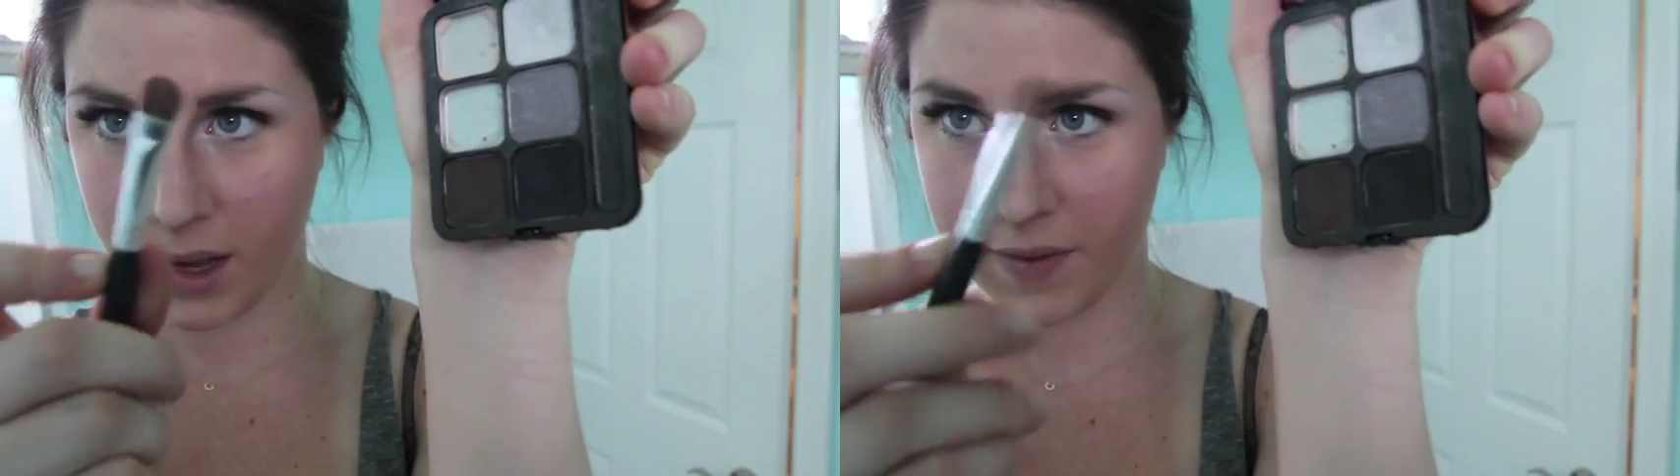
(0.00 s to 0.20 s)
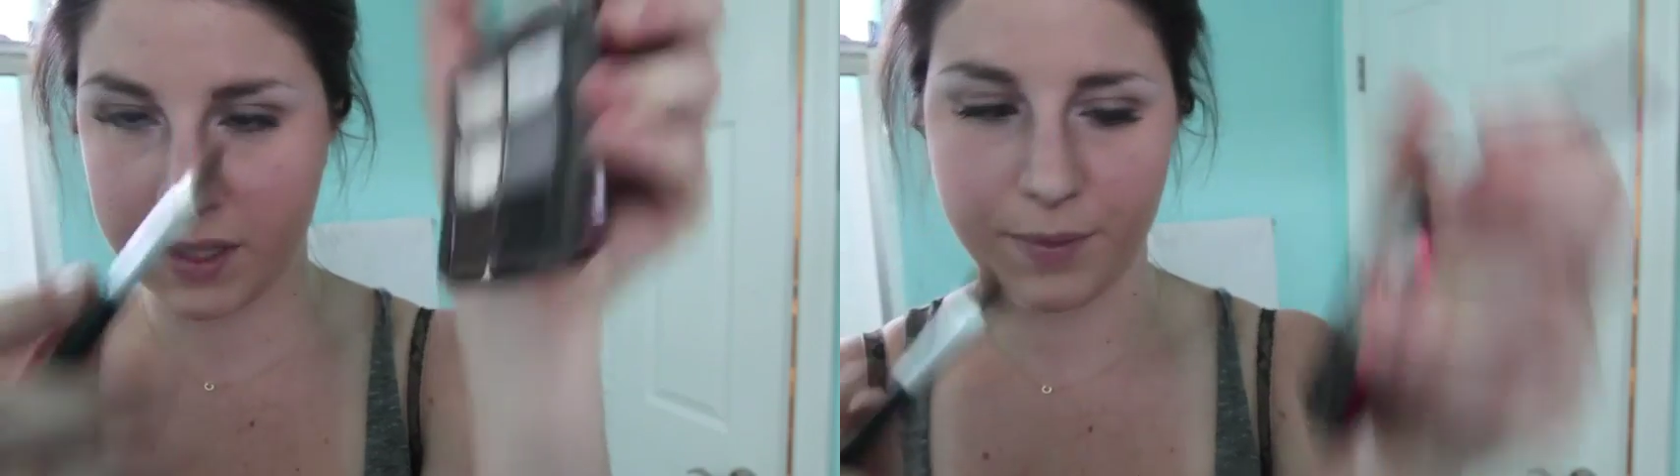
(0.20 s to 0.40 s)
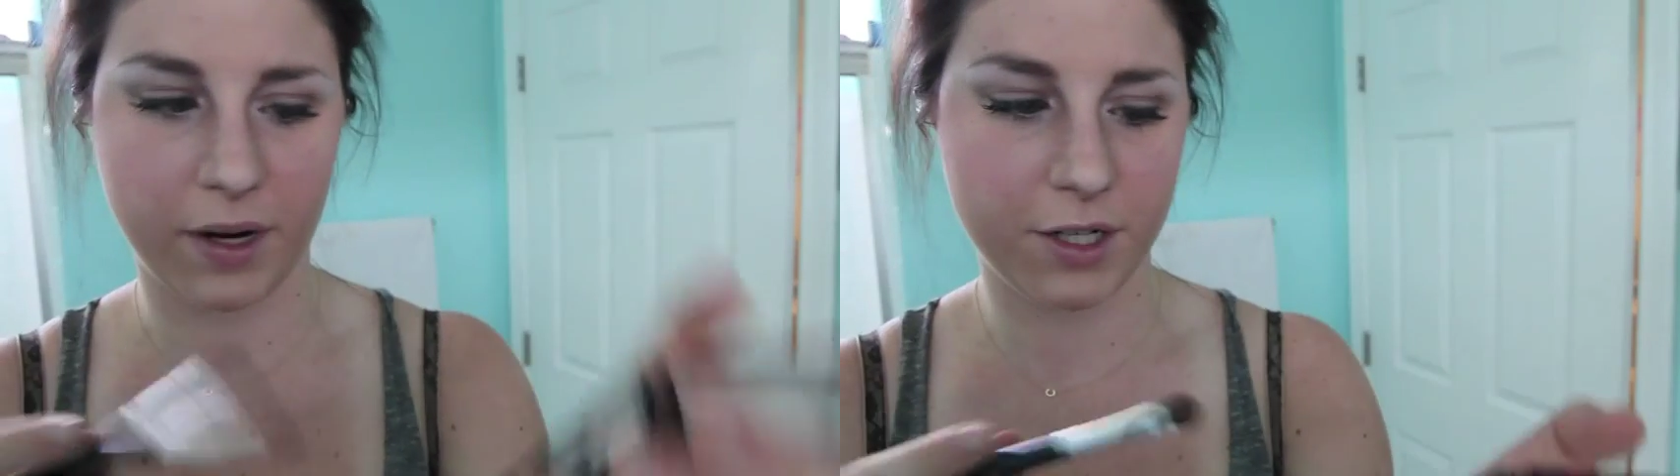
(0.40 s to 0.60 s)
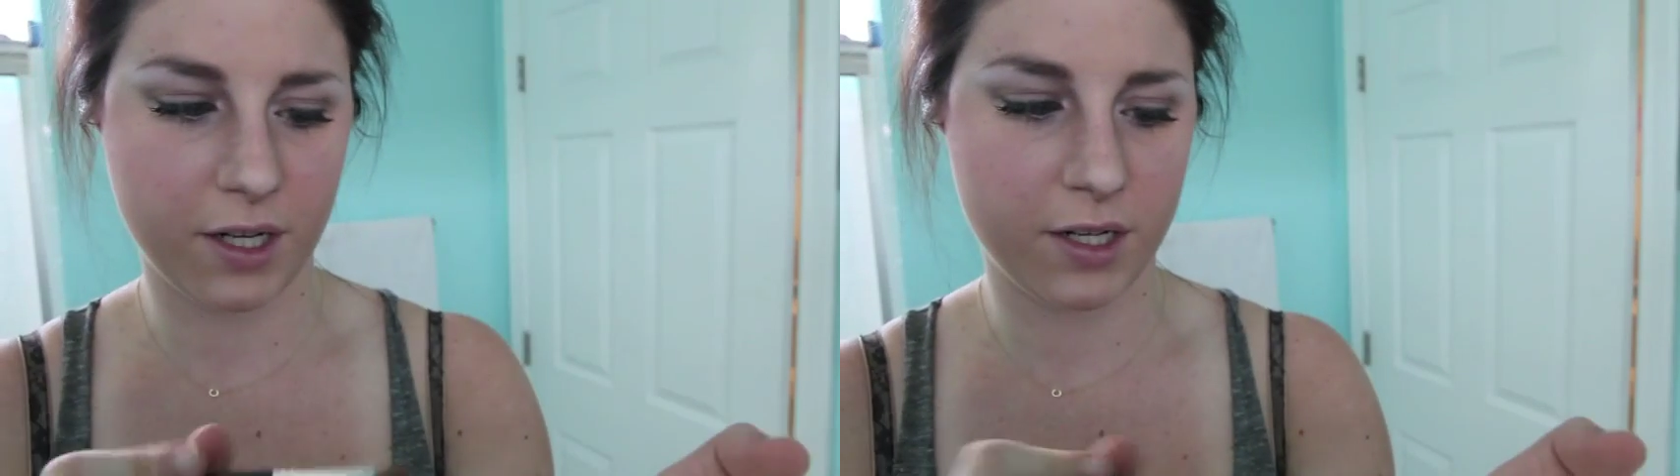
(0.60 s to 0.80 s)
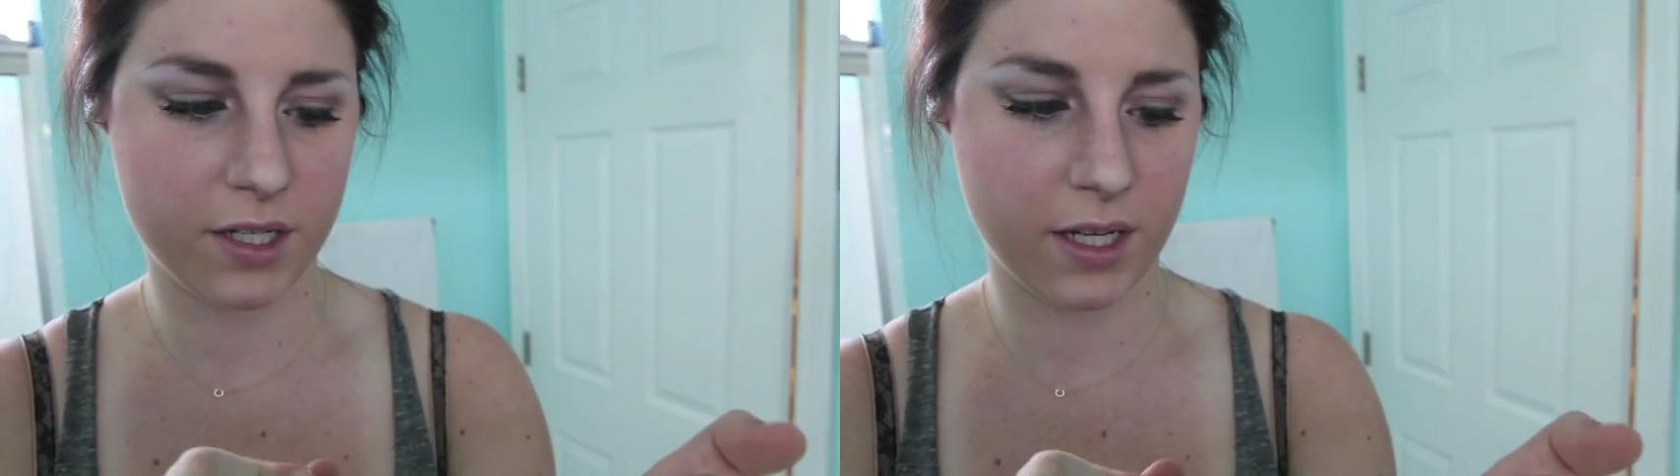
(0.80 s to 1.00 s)
and this
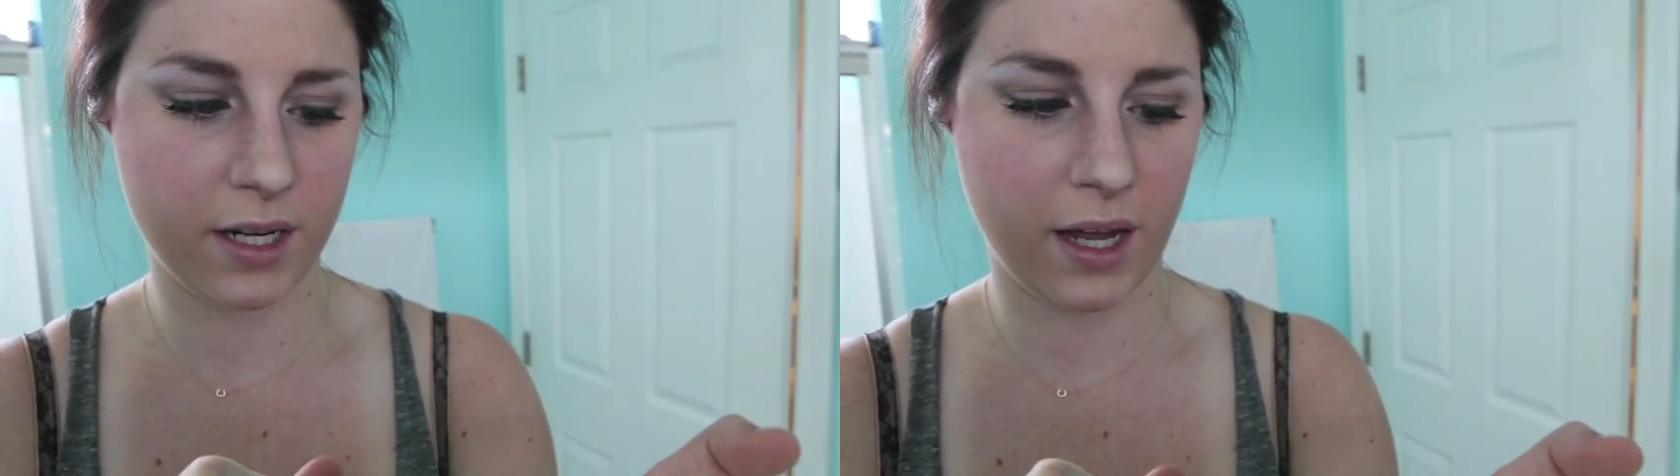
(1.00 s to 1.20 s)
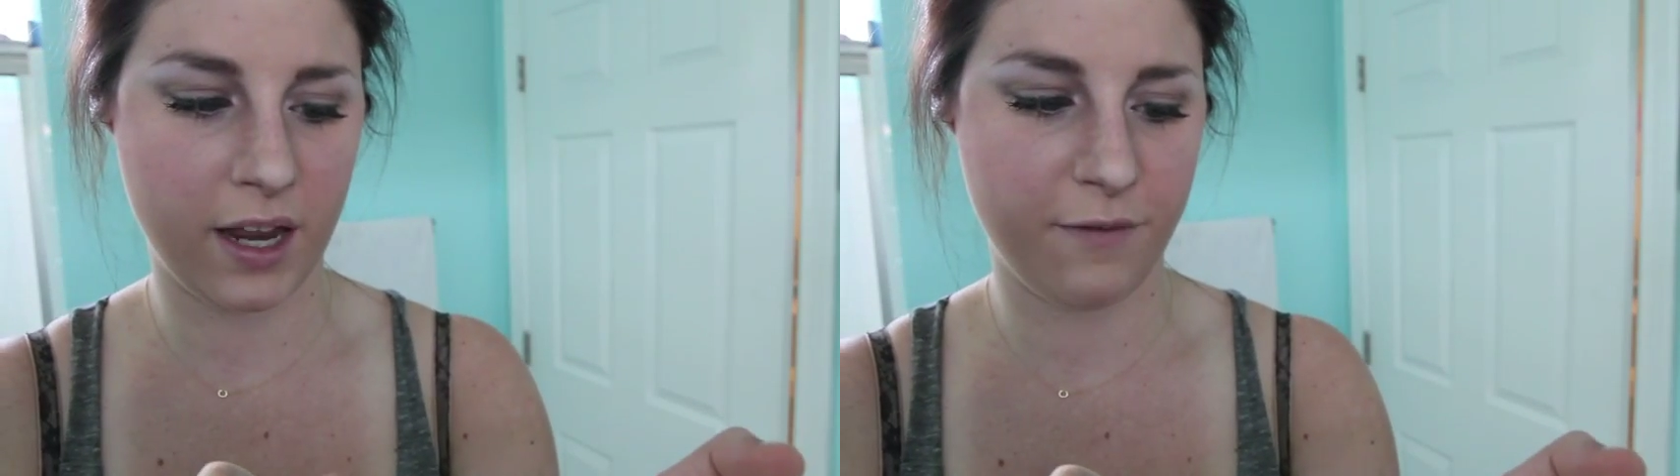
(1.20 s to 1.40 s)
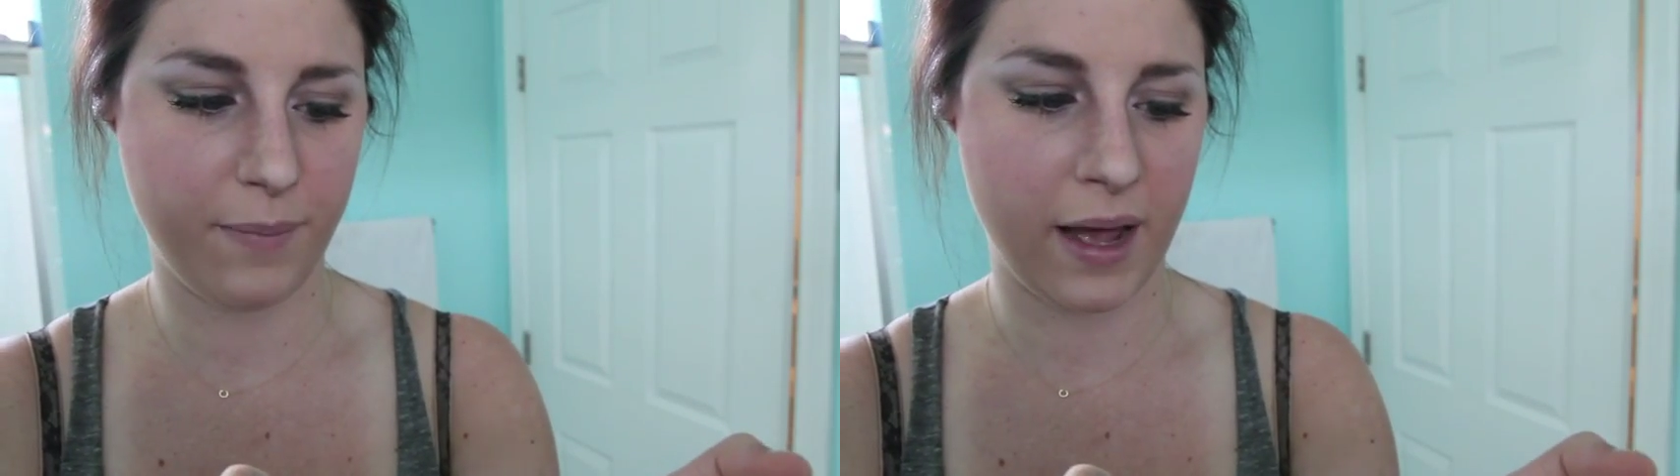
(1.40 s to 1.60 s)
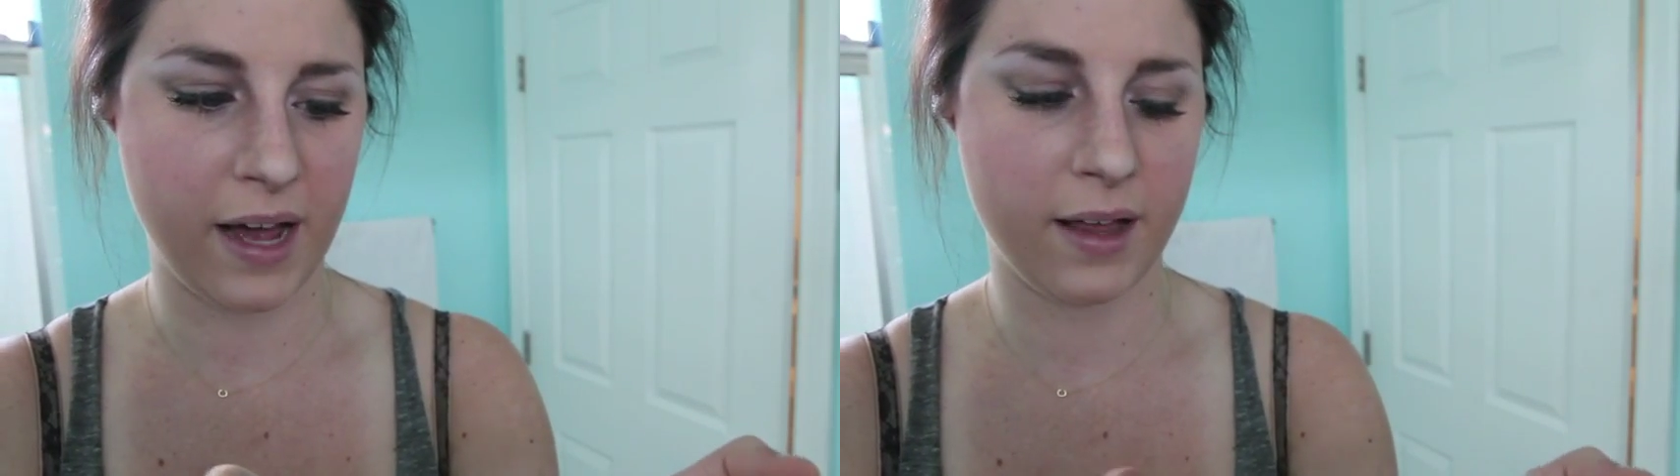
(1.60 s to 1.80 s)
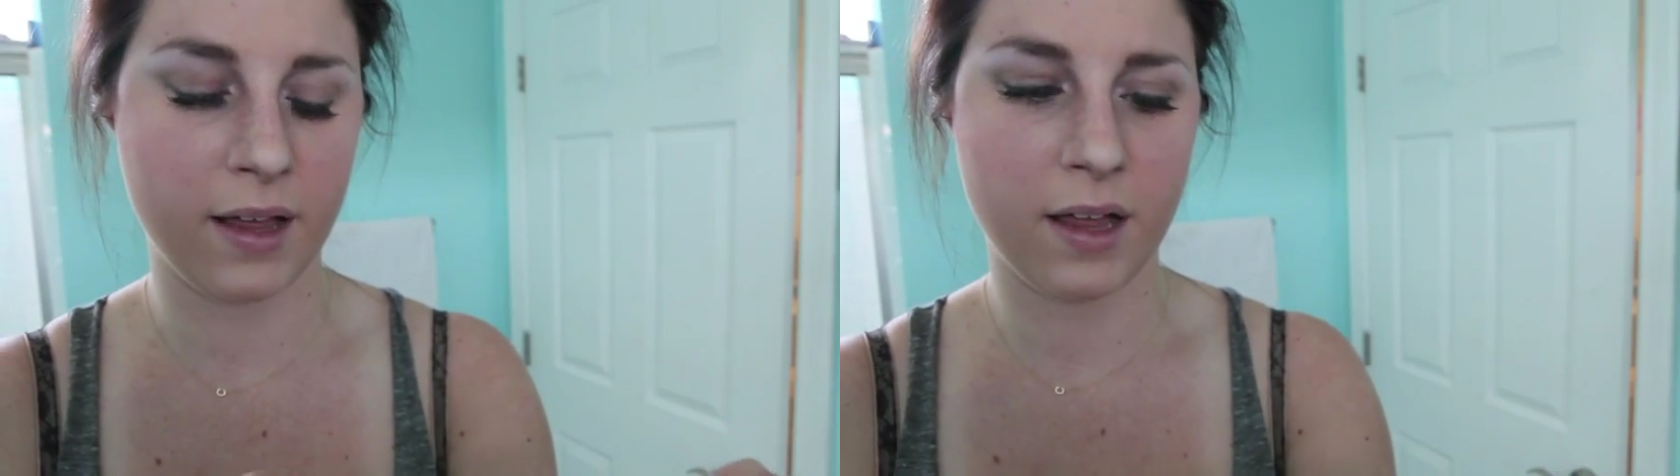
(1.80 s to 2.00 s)
brush I'm just gonna kind of
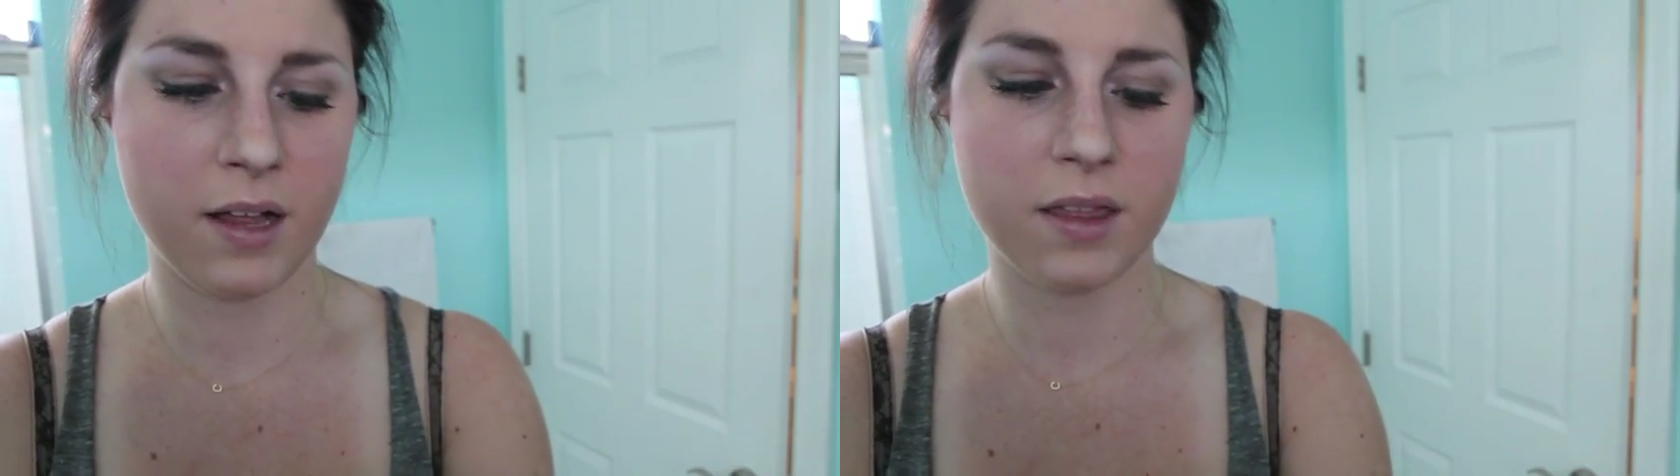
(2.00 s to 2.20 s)
pat